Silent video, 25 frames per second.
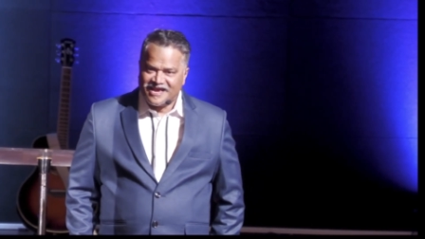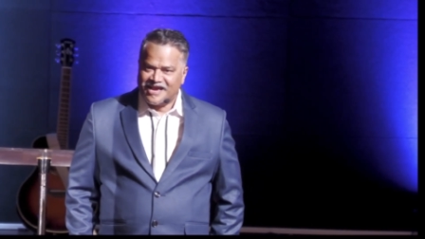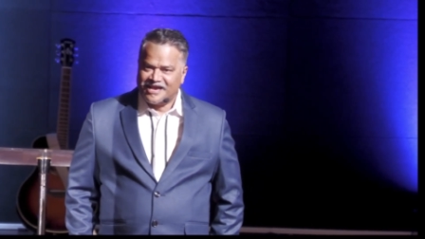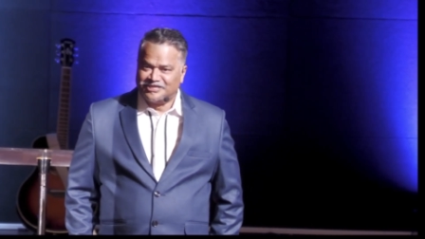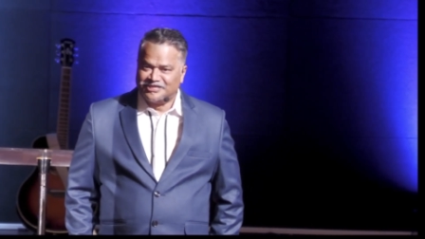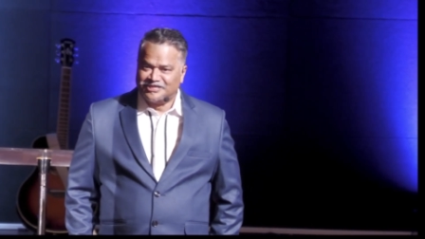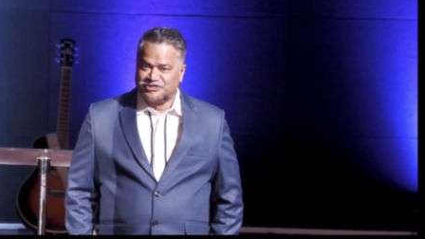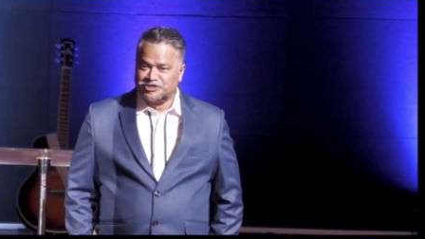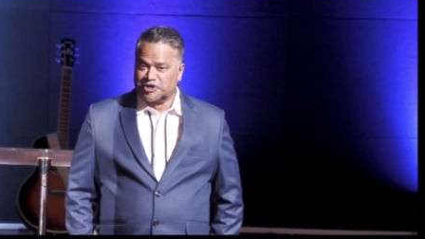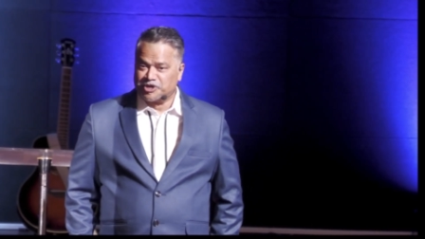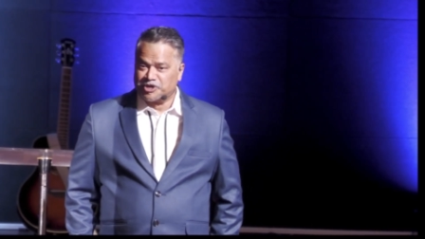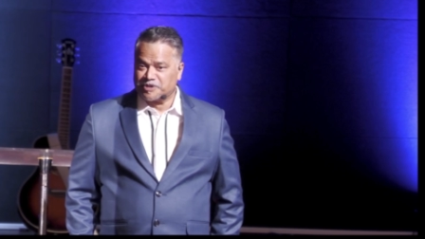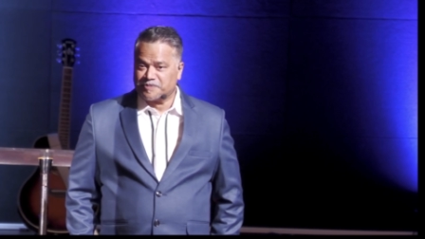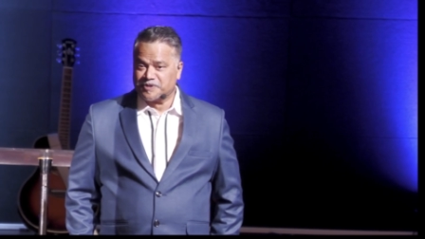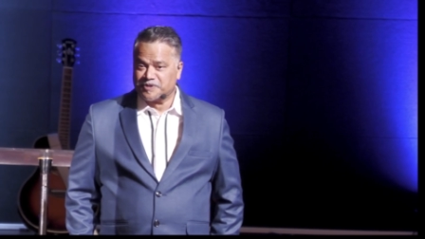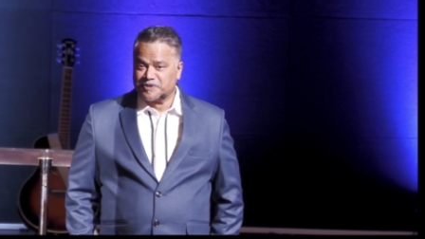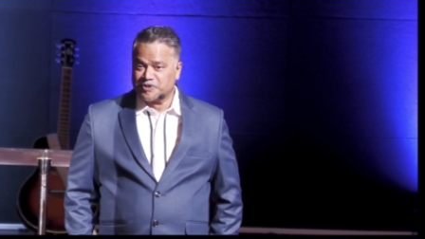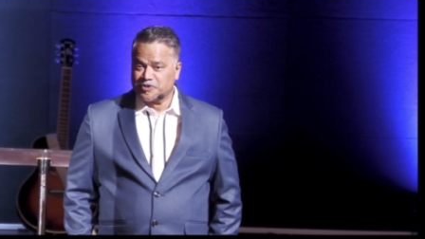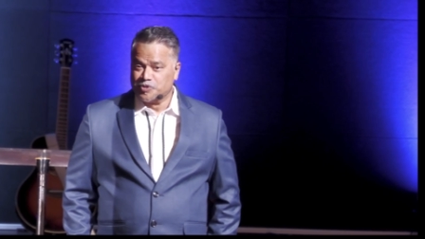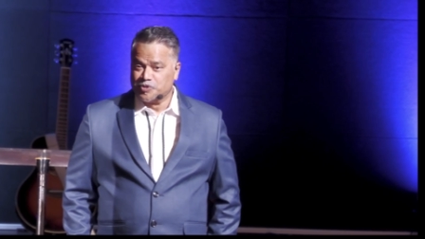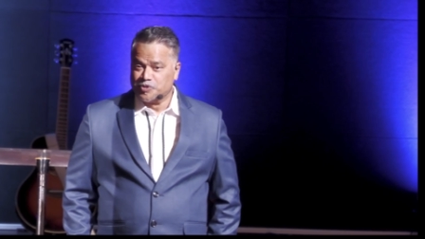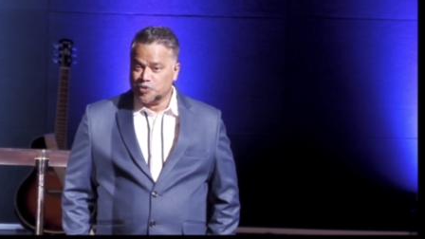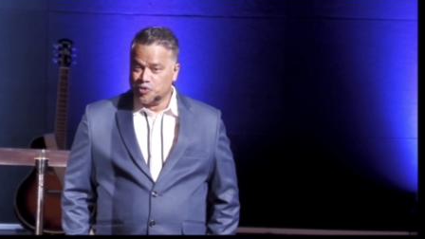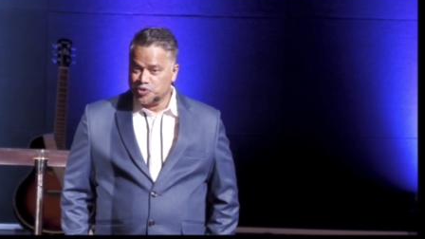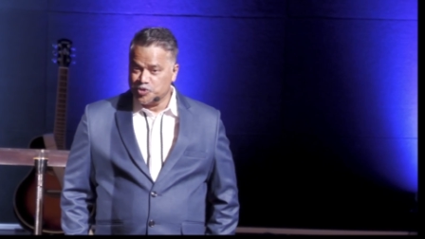It's not about
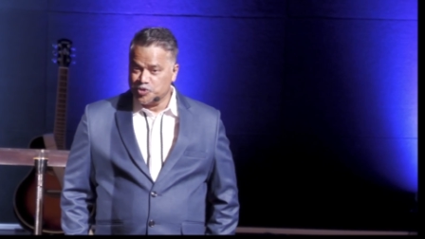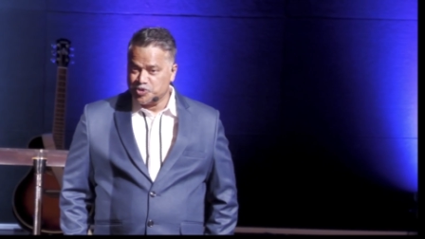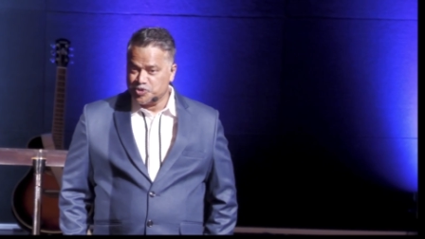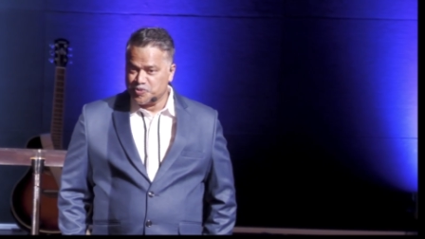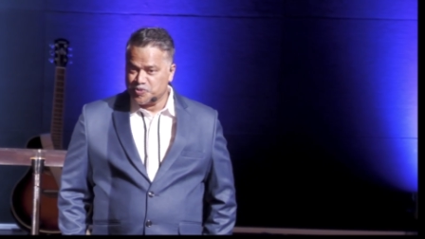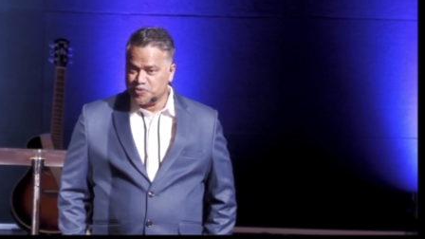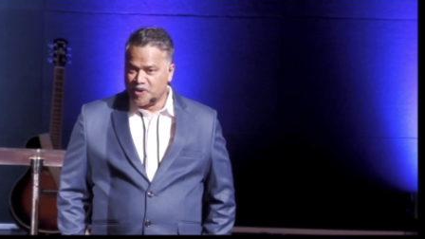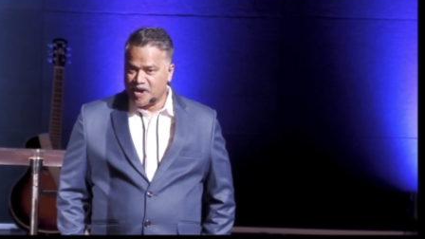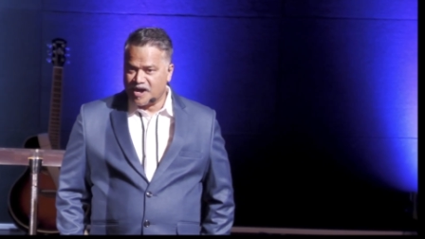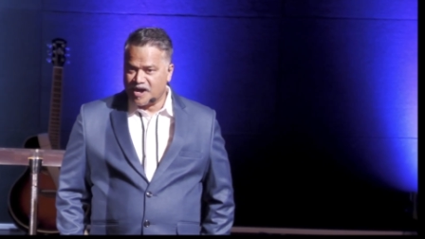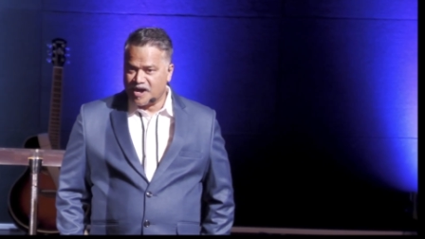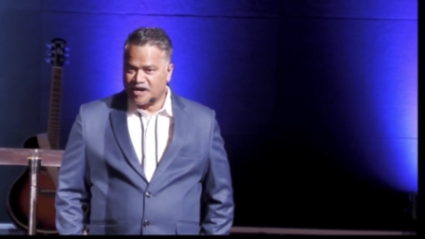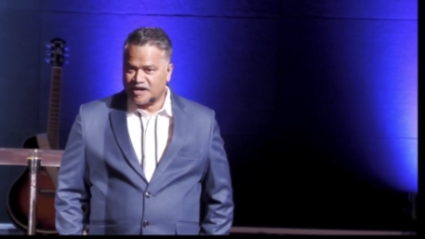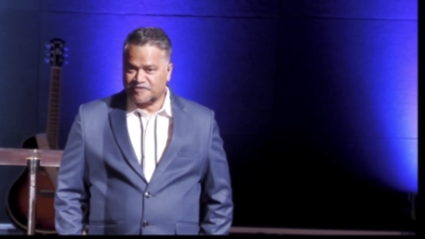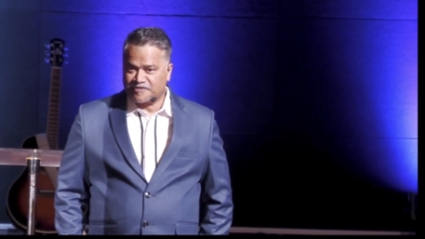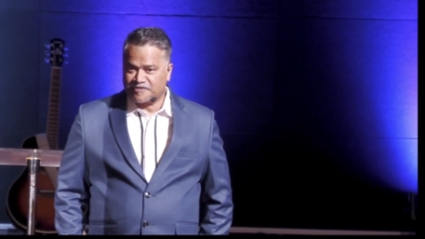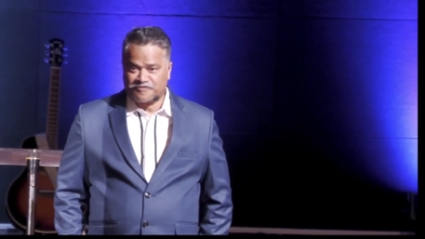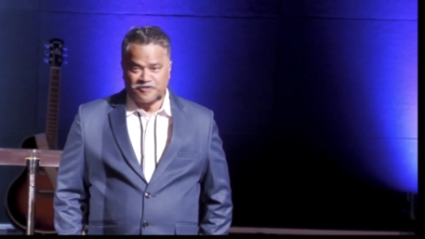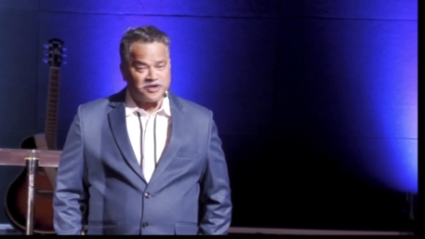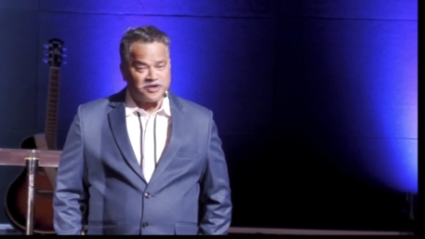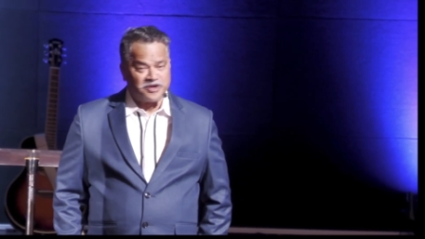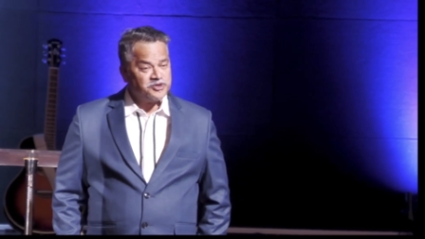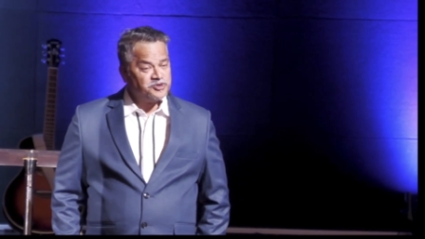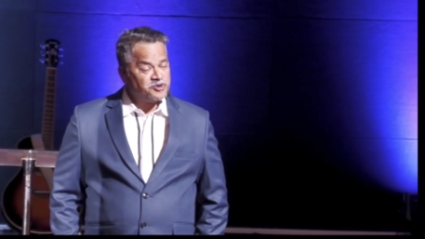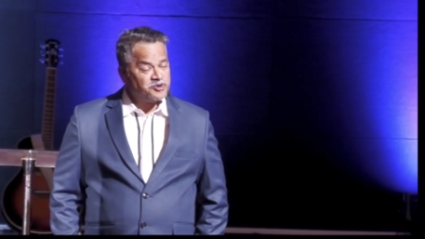who you are,
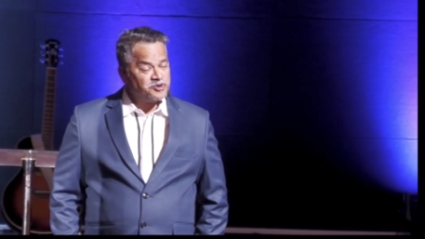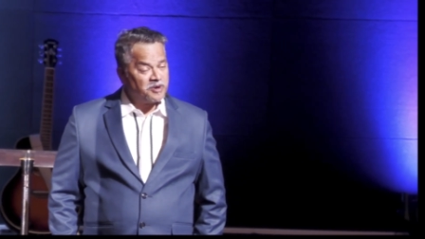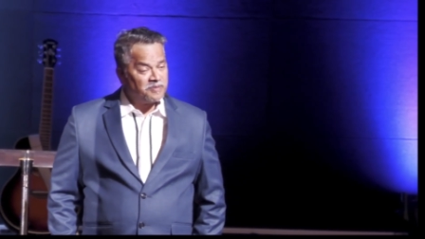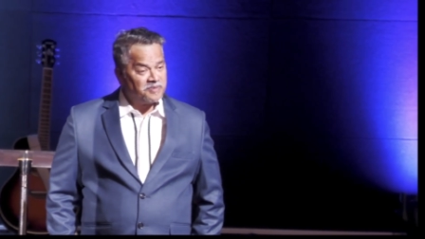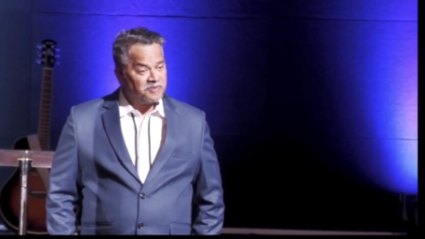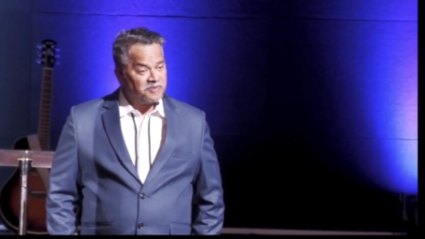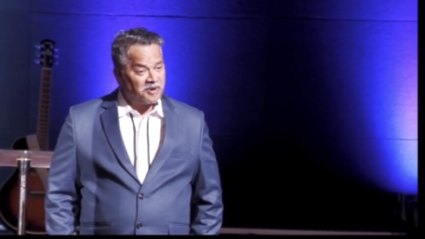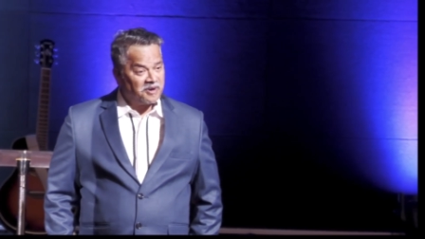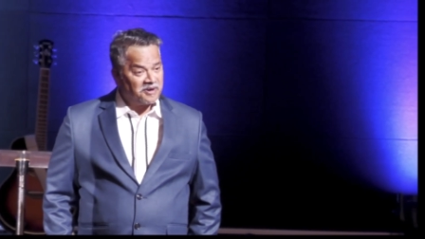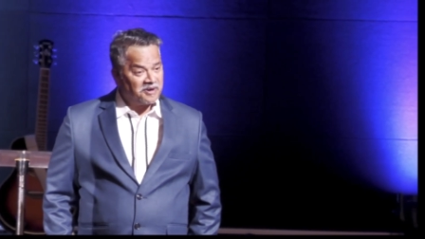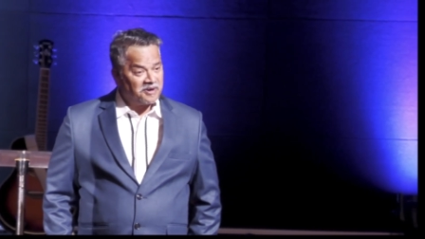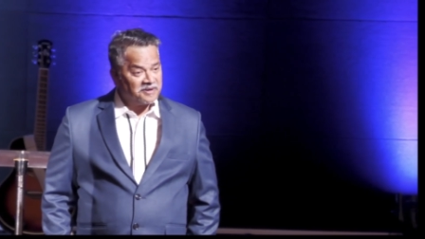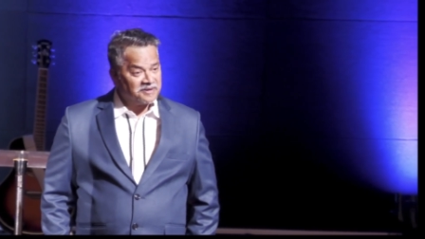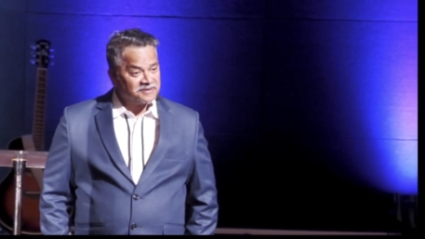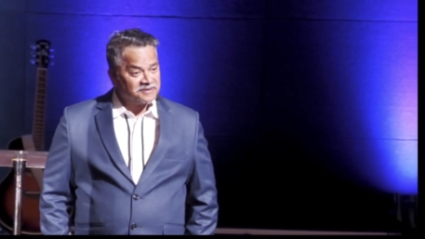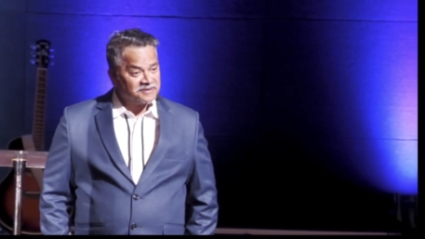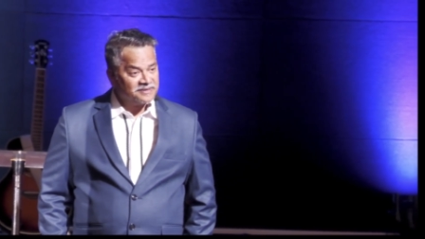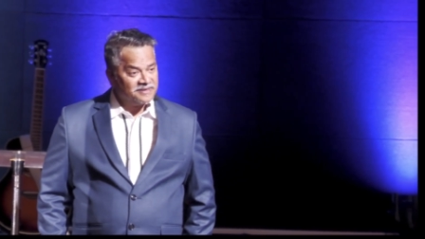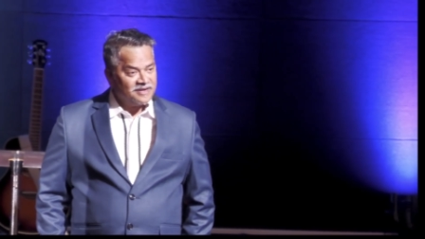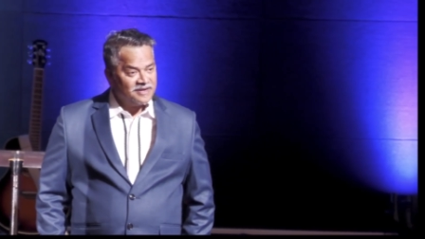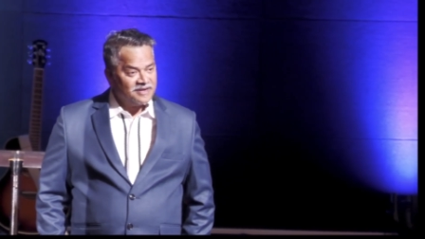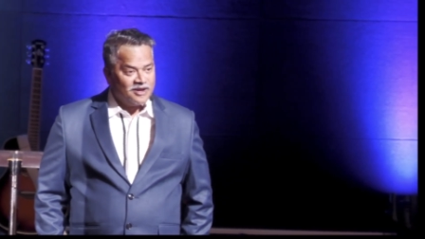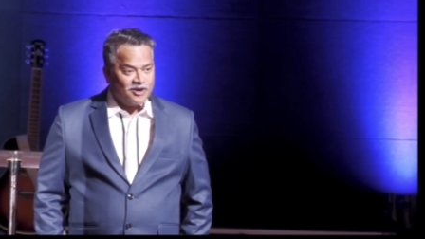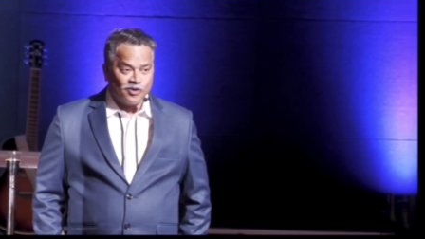where you are born,